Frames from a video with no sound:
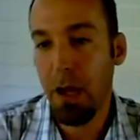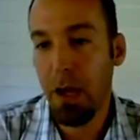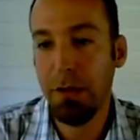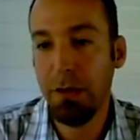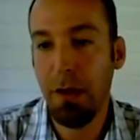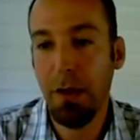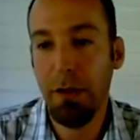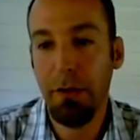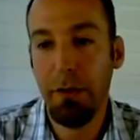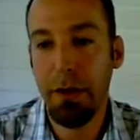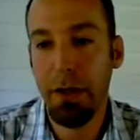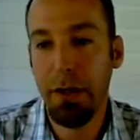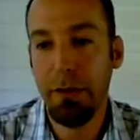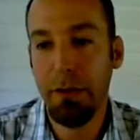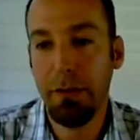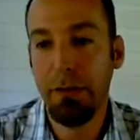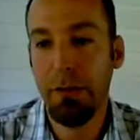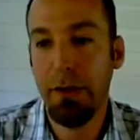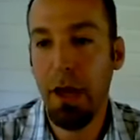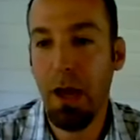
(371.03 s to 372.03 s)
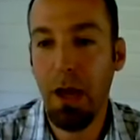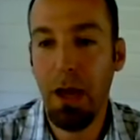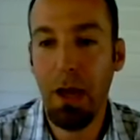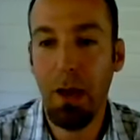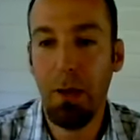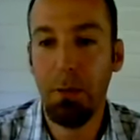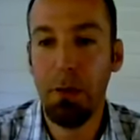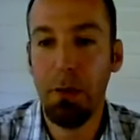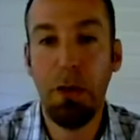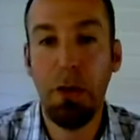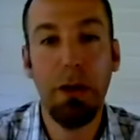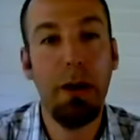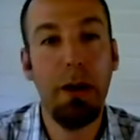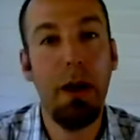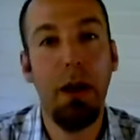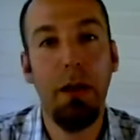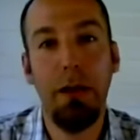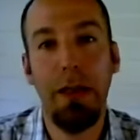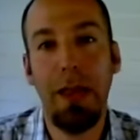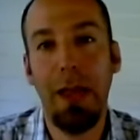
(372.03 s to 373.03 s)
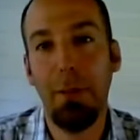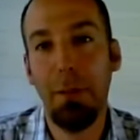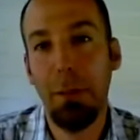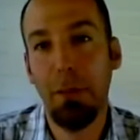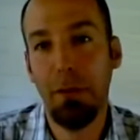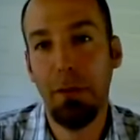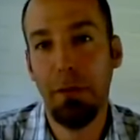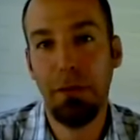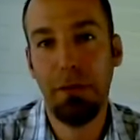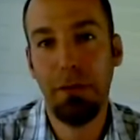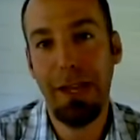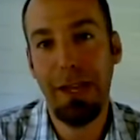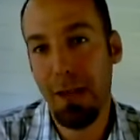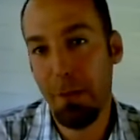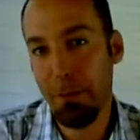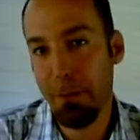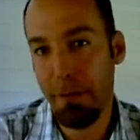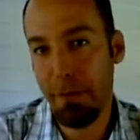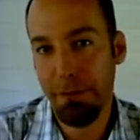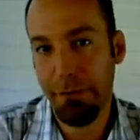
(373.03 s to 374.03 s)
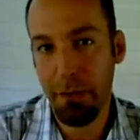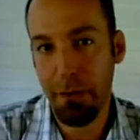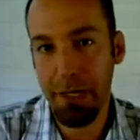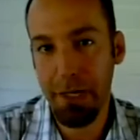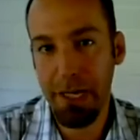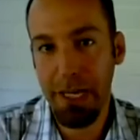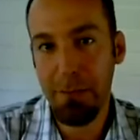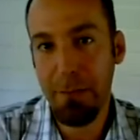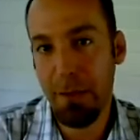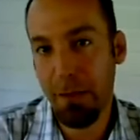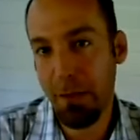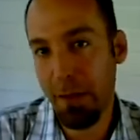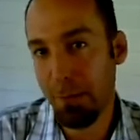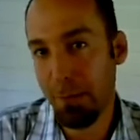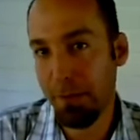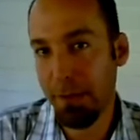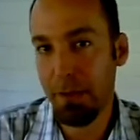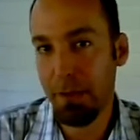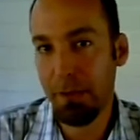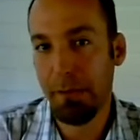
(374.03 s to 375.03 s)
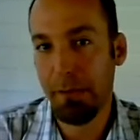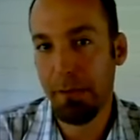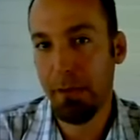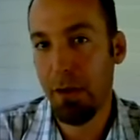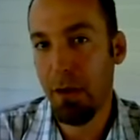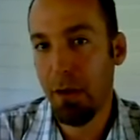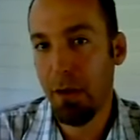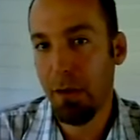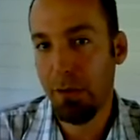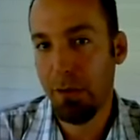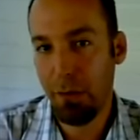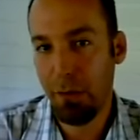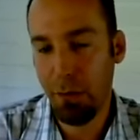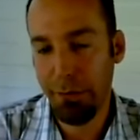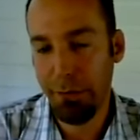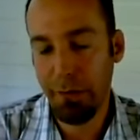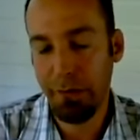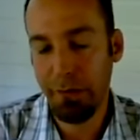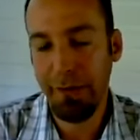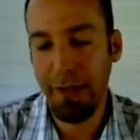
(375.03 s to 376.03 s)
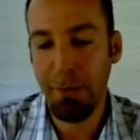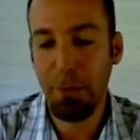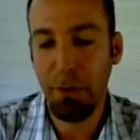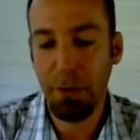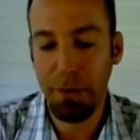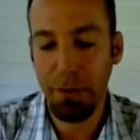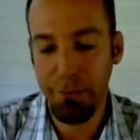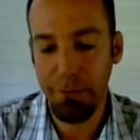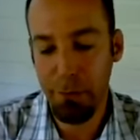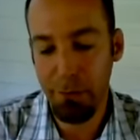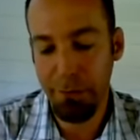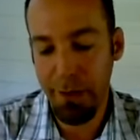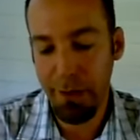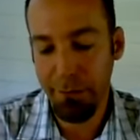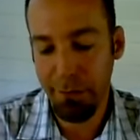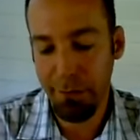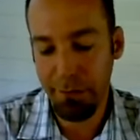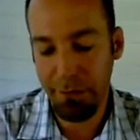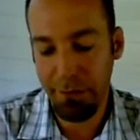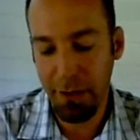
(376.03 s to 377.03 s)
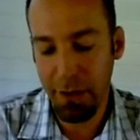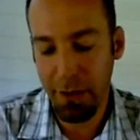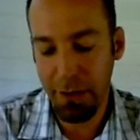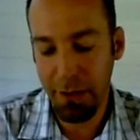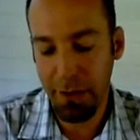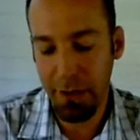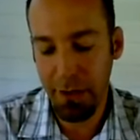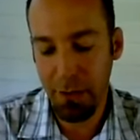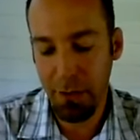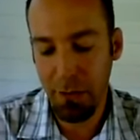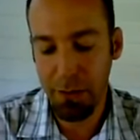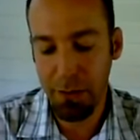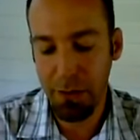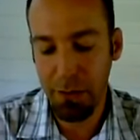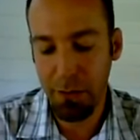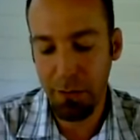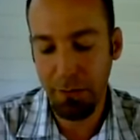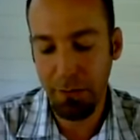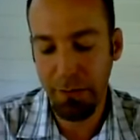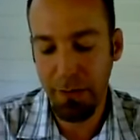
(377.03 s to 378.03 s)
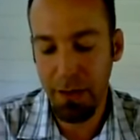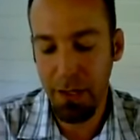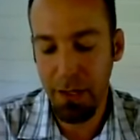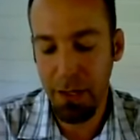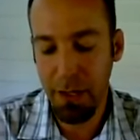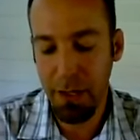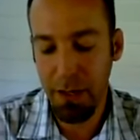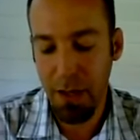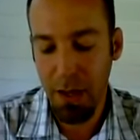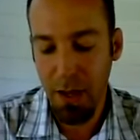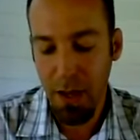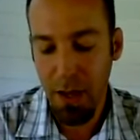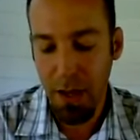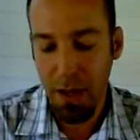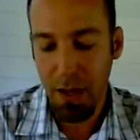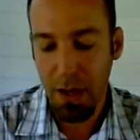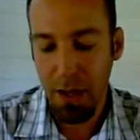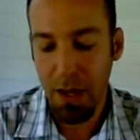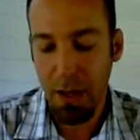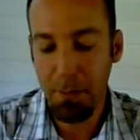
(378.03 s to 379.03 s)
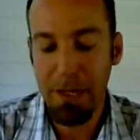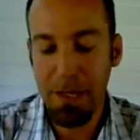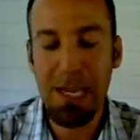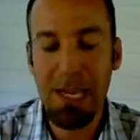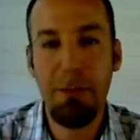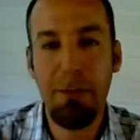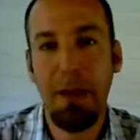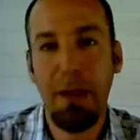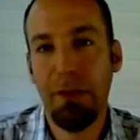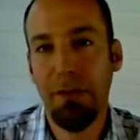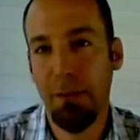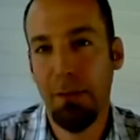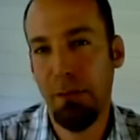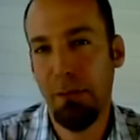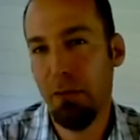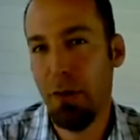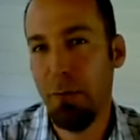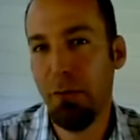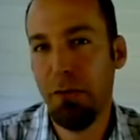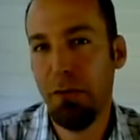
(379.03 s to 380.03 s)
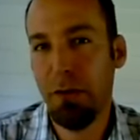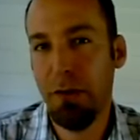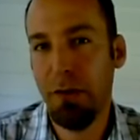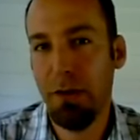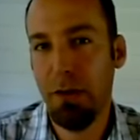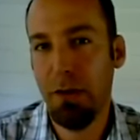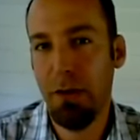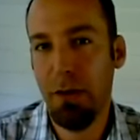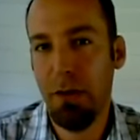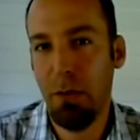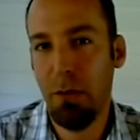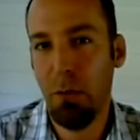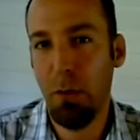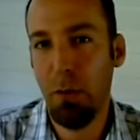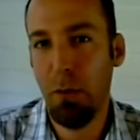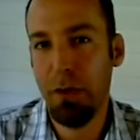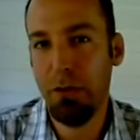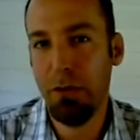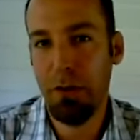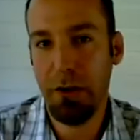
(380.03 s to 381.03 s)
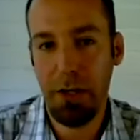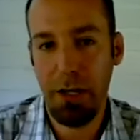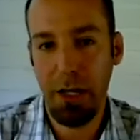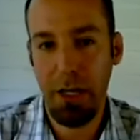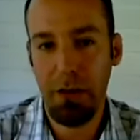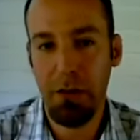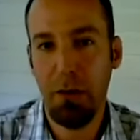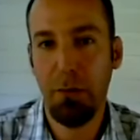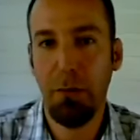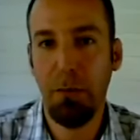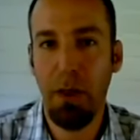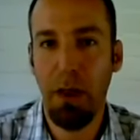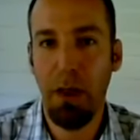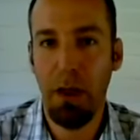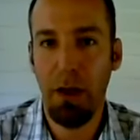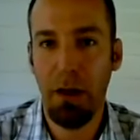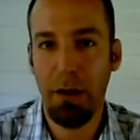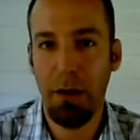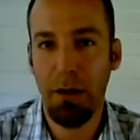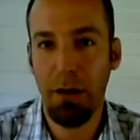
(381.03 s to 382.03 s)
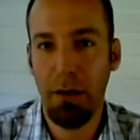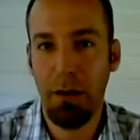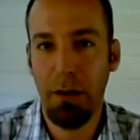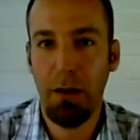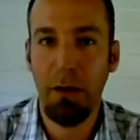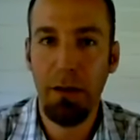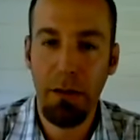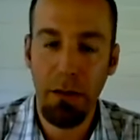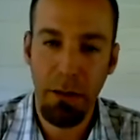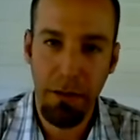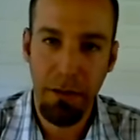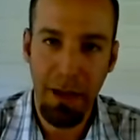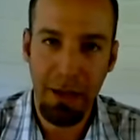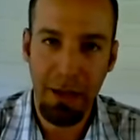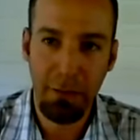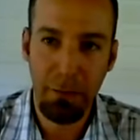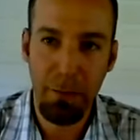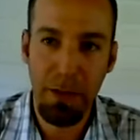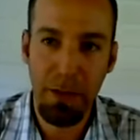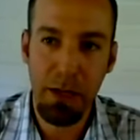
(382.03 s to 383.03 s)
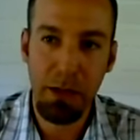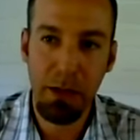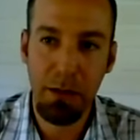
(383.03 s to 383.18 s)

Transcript: Another is you can allow people to sign up for email updates. So for example, if you've ever done or used the email subscription widget in your blog, that's